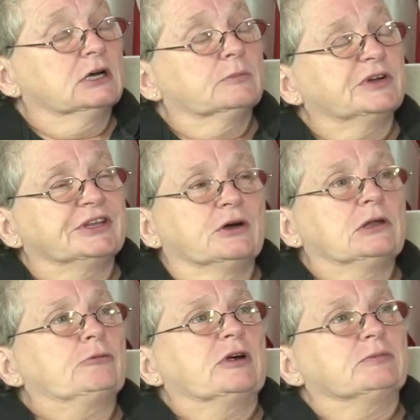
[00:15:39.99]
but they
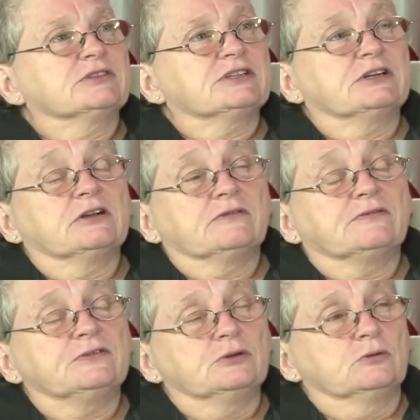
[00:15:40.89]
only represented a
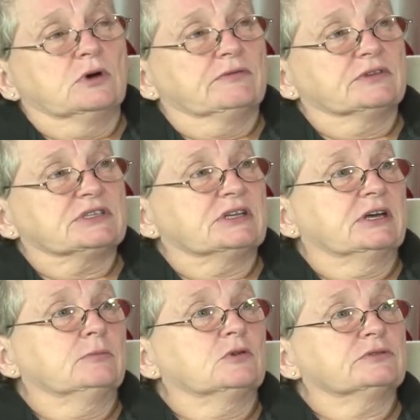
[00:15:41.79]
few of the
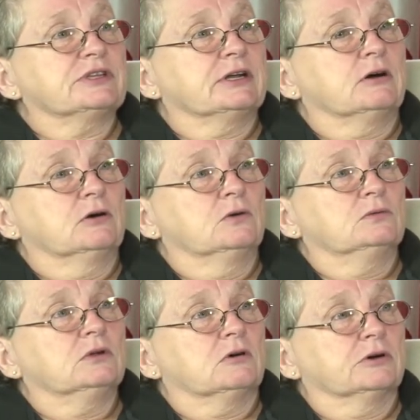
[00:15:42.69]
stables that
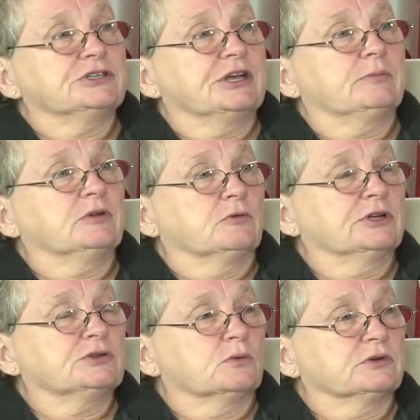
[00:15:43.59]
owned our champion
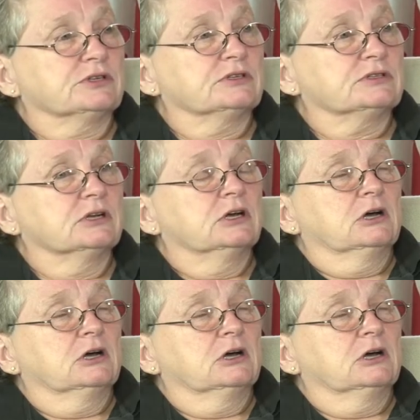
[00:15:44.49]
racehorses.